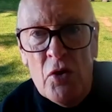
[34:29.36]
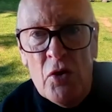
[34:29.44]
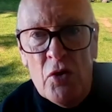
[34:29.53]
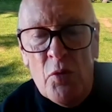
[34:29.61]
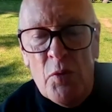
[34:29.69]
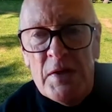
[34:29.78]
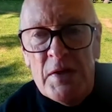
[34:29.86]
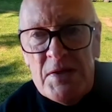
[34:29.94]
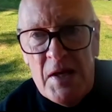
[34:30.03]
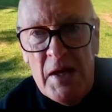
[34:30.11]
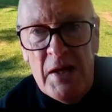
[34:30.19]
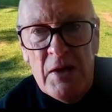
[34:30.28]
you're really
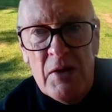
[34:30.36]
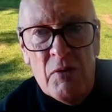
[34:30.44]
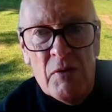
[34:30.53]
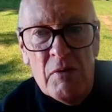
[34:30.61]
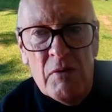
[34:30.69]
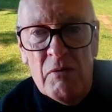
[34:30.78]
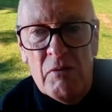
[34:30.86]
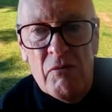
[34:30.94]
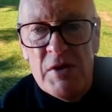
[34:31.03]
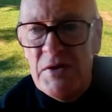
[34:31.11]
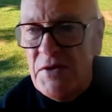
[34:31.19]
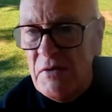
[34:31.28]
saying,
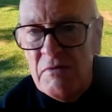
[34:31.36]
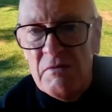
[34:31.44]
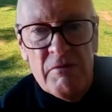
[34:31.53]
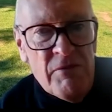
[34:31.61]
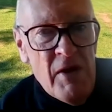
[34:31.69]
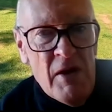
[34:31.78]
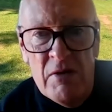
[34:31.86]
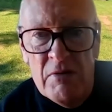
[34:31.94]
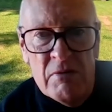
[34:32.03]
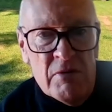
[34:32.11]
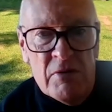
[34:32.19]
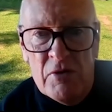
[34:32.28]
we don't
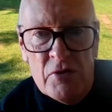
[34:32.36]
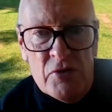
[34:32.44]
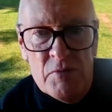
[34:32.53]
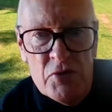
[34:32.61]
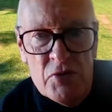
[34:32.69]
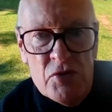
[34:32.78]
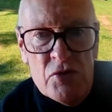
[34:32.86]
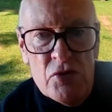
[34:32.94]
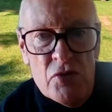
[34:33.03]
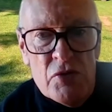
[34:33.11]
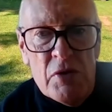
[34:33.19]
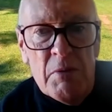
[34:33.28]
value the contribution
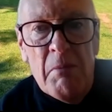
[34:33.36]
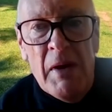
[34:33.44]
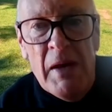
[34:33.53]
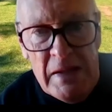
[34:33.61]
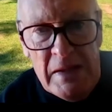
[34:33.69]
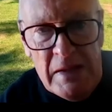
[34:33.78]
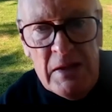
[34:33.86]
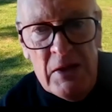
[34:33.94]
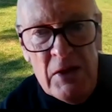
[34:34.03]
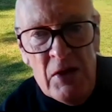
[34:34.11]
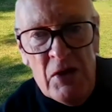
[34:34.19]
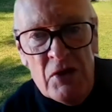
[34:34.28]
you can make
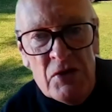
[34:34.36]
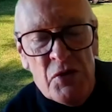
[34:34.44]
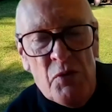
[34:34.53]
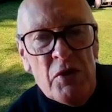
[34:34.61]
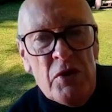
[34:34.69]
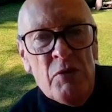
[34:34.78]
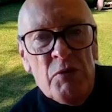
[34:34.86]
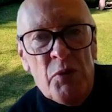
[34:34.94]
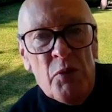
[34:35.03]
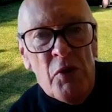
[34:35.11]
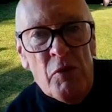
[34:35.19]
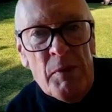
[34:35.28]
to working with
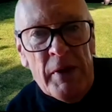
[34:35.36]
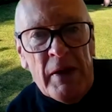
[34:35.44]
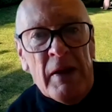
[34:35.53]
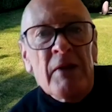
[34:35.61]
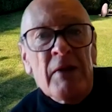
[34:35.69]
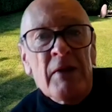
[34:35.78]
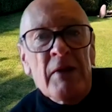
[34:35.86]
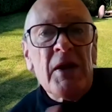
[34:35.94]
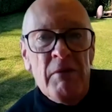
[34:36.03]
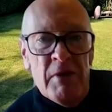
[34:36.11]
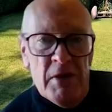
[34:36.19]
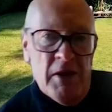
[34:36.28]
well-being. The
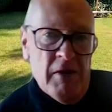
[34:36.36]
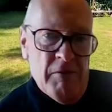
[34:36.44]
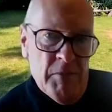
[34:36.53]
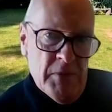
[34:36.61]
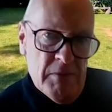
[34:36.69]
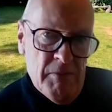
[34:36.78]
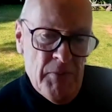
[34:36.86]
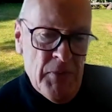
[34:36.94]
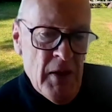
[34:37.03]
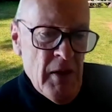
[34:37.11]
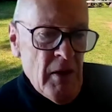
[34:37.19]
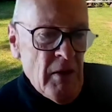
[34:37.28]
current government,
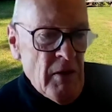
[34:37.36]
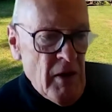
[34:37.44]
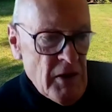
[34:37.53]
I